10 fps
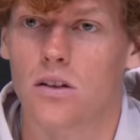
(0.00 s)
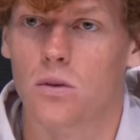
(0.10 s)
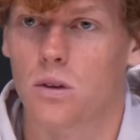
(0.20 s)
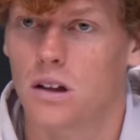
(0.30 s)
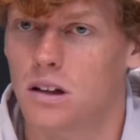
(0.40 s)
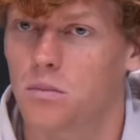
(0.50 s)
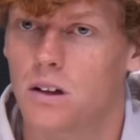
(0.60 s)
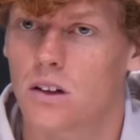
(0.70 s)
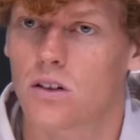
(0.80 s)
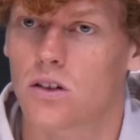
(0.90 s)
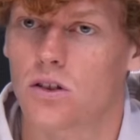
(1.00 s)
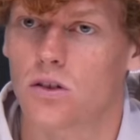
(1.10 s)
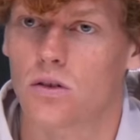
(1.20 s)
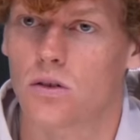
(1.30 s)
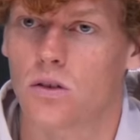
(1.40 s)
You win it because
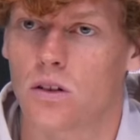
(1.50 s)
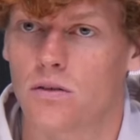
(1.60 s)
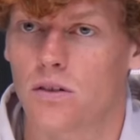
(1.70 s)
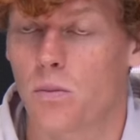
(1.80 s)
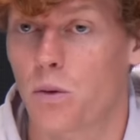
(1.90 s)
you feel